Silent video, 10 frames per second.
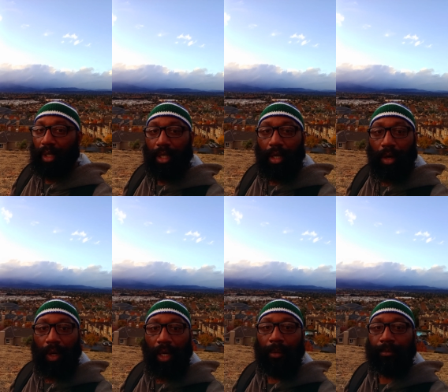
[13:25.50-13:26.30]
you know,
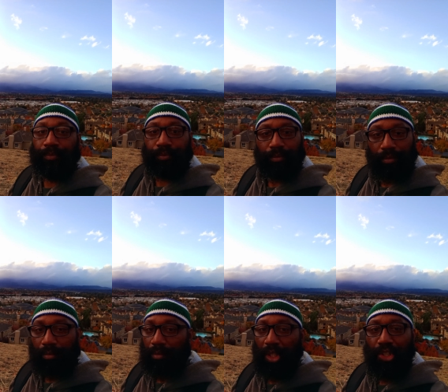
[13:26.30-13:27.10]
um,
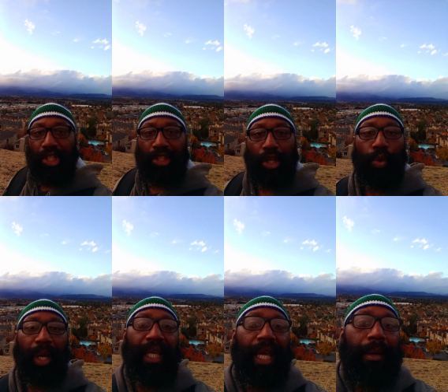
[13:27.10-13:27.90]
just a
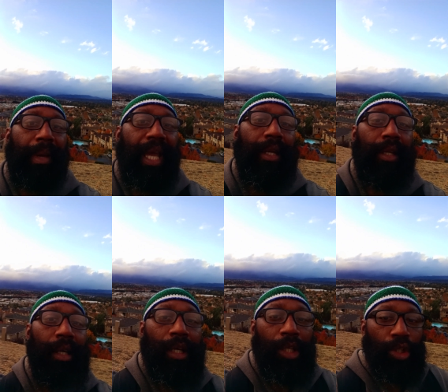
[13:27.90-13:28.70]
quick hit, man.
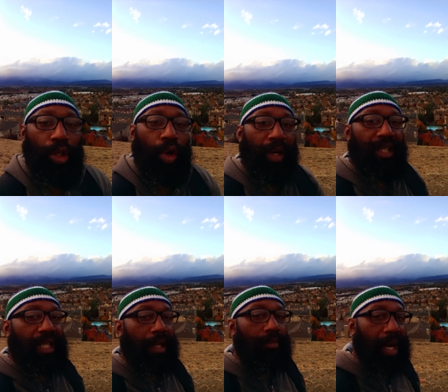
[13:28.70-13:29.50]
The Lord is
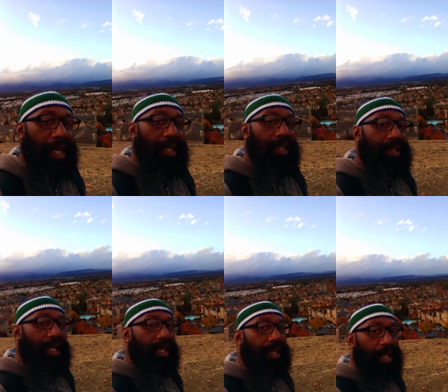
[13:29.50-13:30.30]
getting ready to
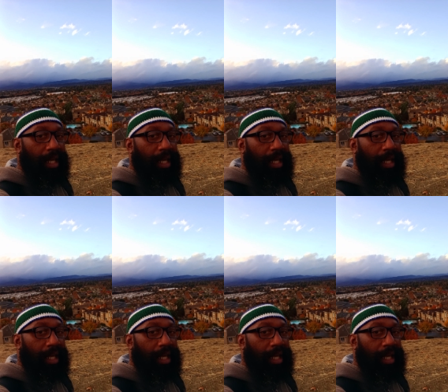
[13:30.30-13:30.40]
send